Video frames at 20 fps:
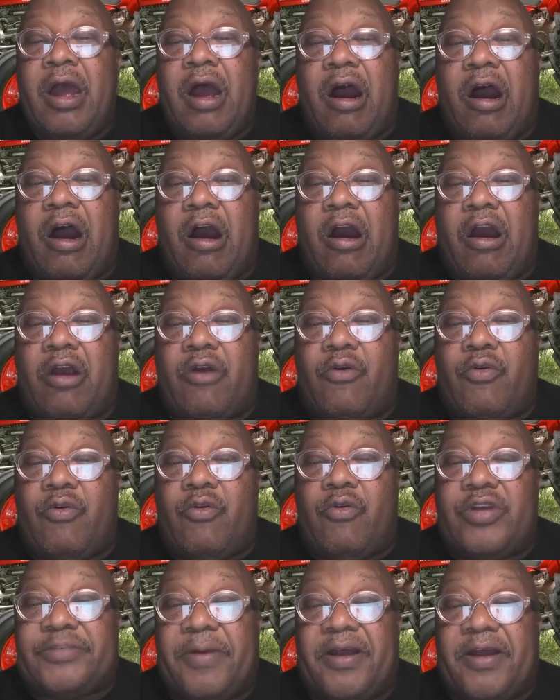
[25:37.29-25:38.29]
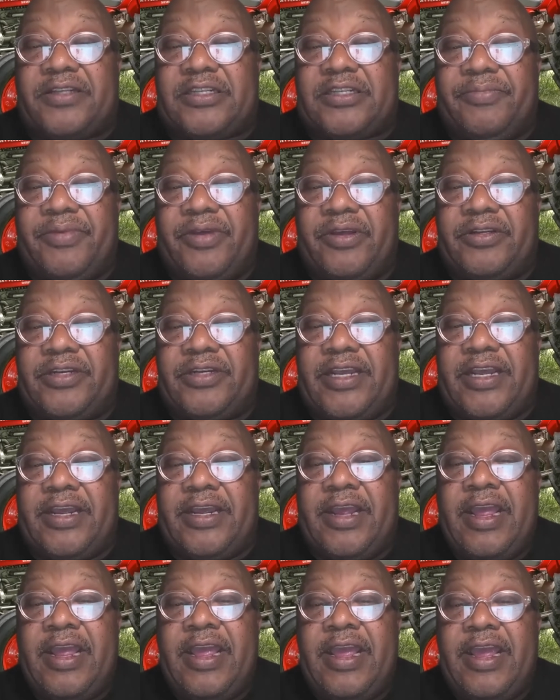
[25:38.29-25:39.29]
Our responsibility
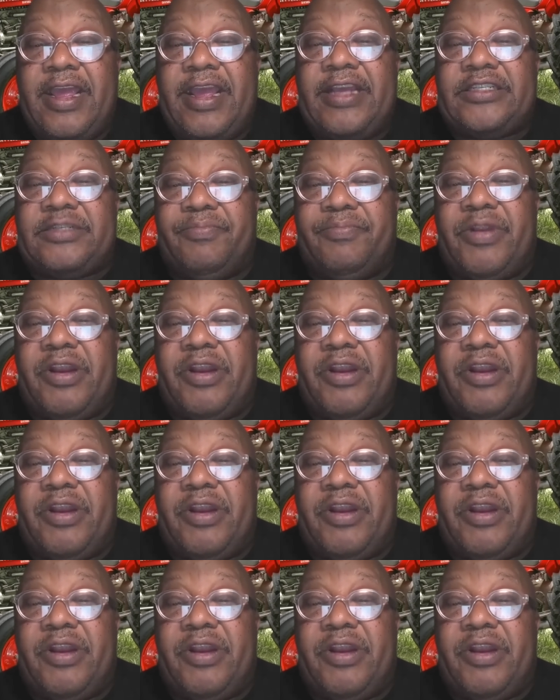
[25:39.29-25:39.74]
is